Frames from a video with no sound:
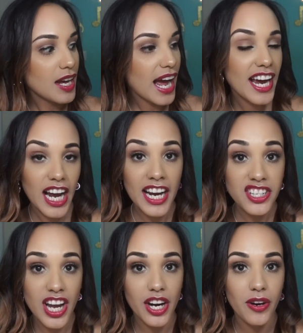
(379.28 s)

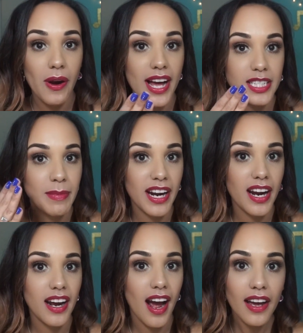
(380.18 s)
eyeshadow as my
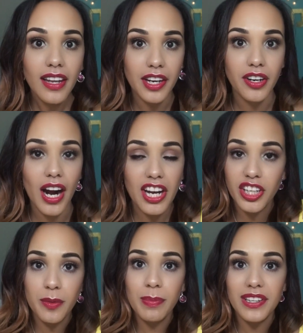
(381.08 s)
highlighter. I
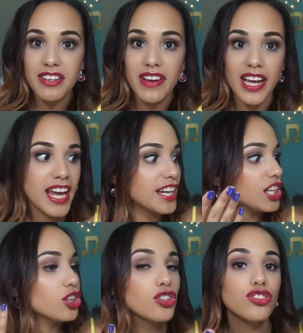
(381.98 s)
couldn't believe it, and
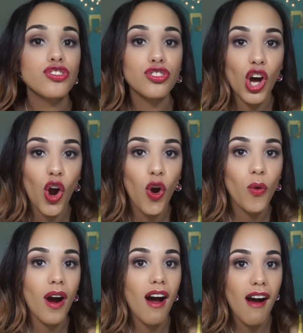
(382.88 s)
it looks
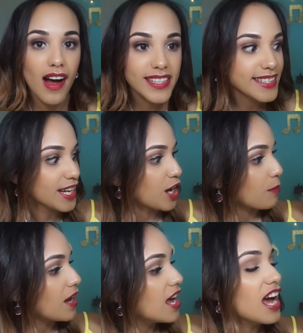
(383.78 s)
so awesome.